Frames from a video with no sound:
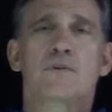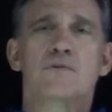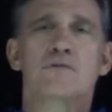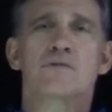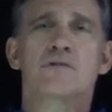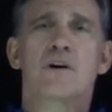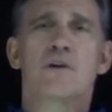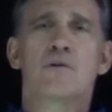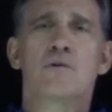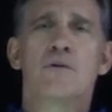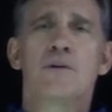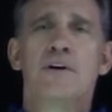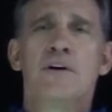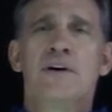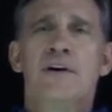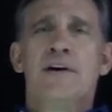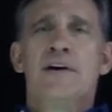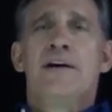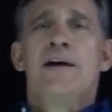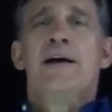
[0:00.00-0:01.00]
So
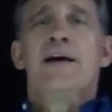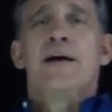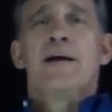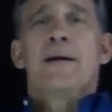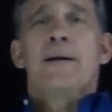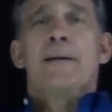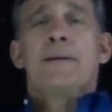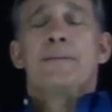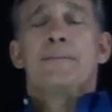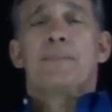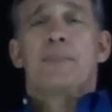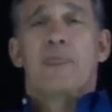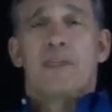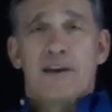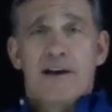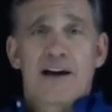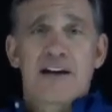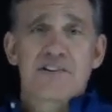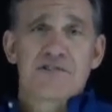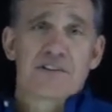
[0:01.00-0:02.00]
the
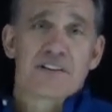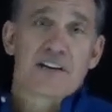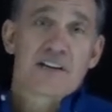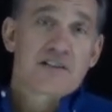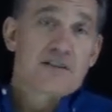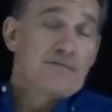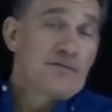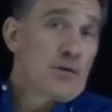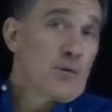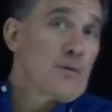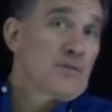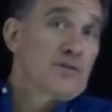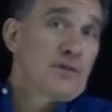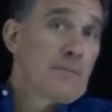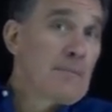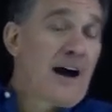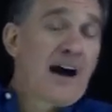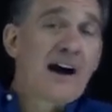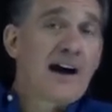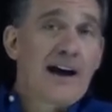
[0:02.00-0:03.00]
nice thing is if you were
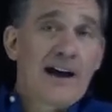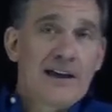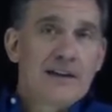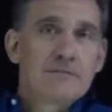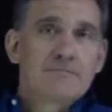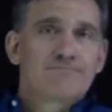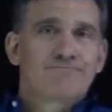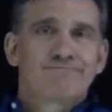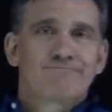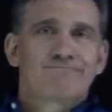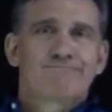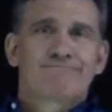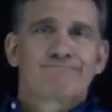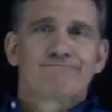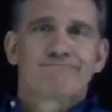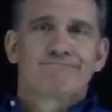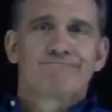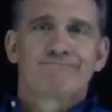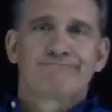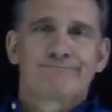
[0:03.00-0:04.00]
to buy
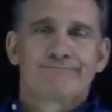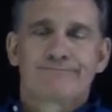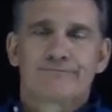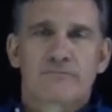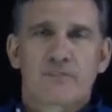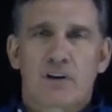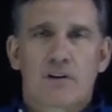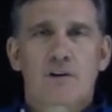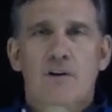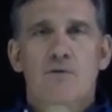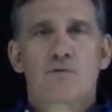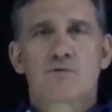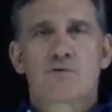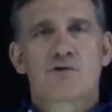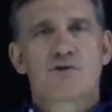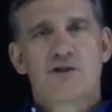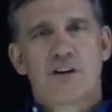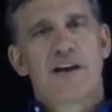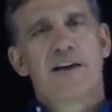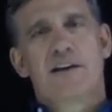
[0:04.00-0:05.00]

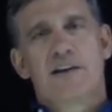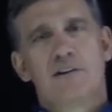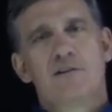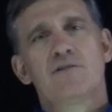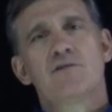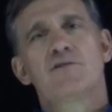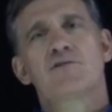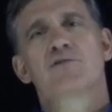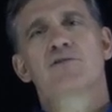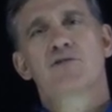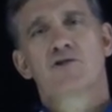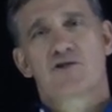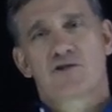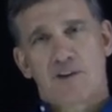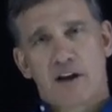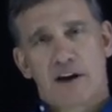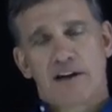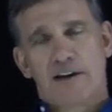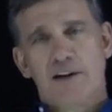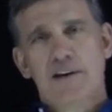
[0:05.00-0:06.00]
closed chains to
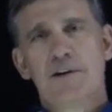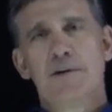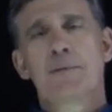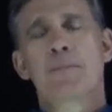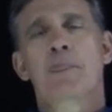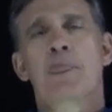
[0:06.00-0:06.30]
study,